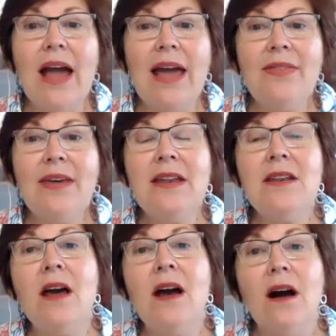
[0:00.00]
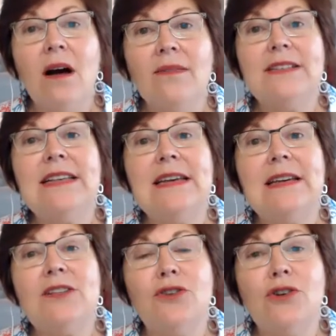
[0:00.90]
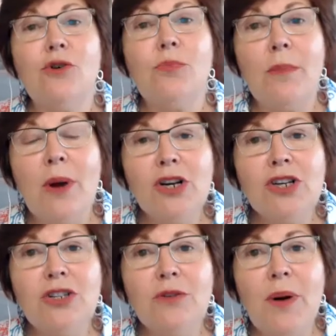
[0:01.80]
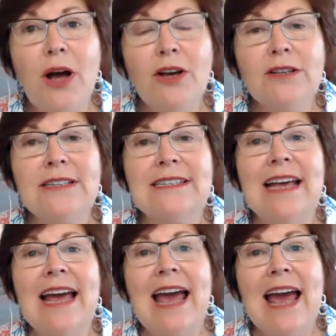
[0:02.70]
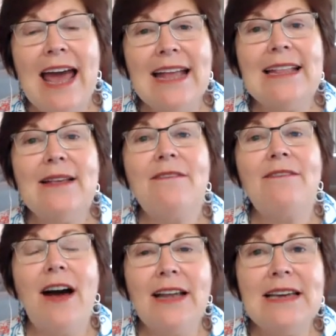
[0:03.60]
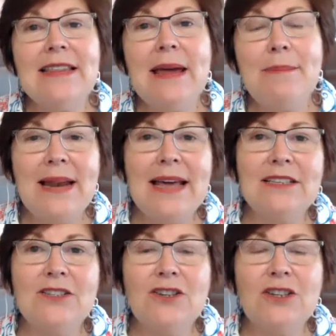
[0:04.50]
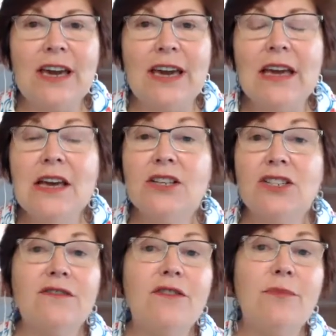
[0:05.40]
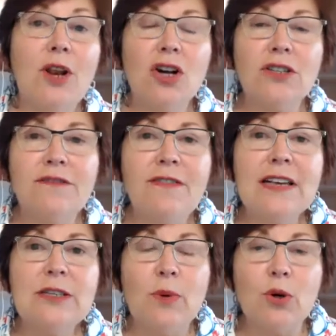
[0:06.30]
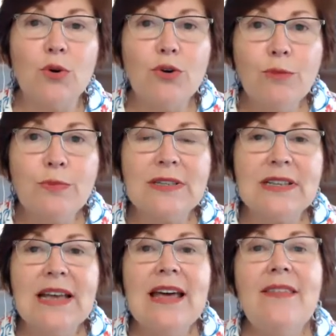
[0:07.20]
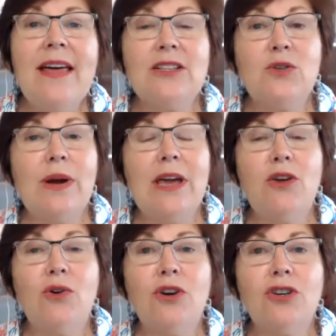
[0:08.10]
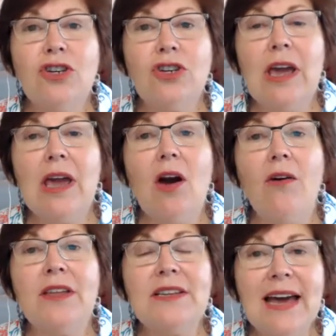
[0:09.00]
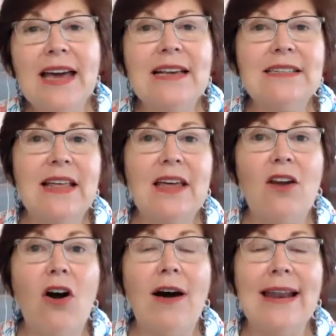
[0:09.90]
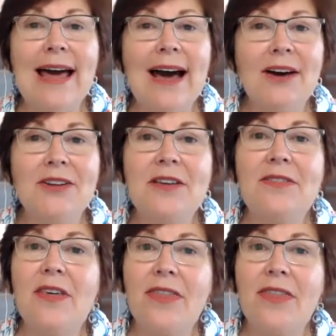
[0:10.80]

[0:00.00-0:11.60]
And then obviously doing your promotional posts and finding that place to share. So if you belong to Facebook groups, that's where you could share on the days that are allowed in the